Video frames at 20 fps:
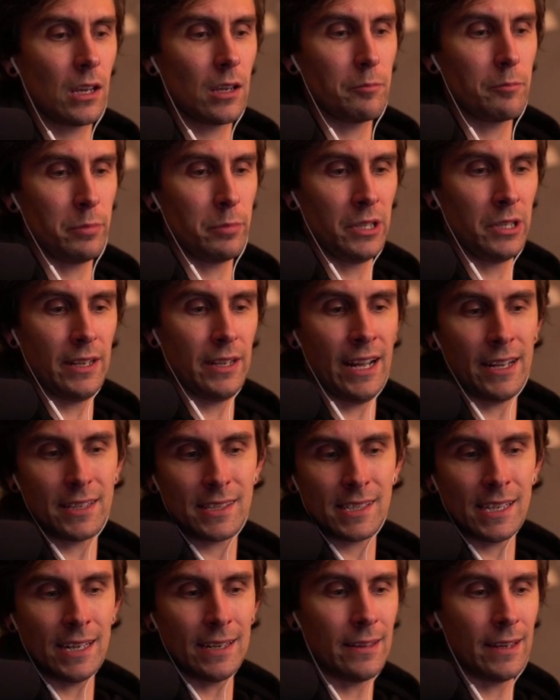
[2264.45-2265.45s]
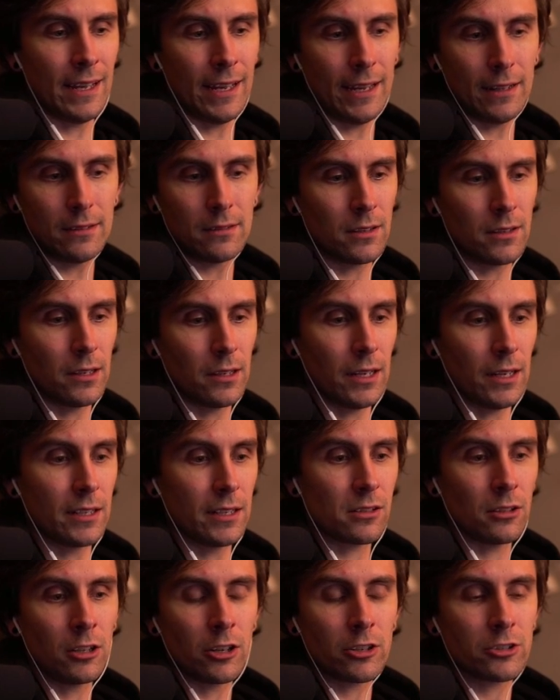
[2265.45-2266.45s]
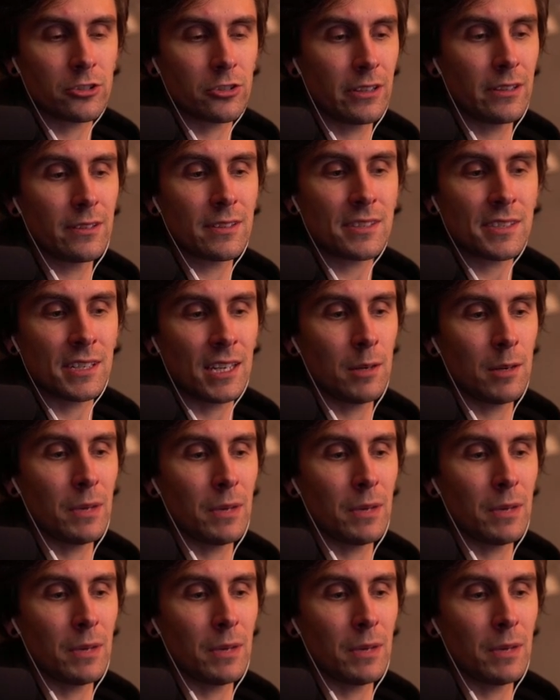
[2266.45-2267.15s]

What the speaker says: But outside of that, it's largely the same.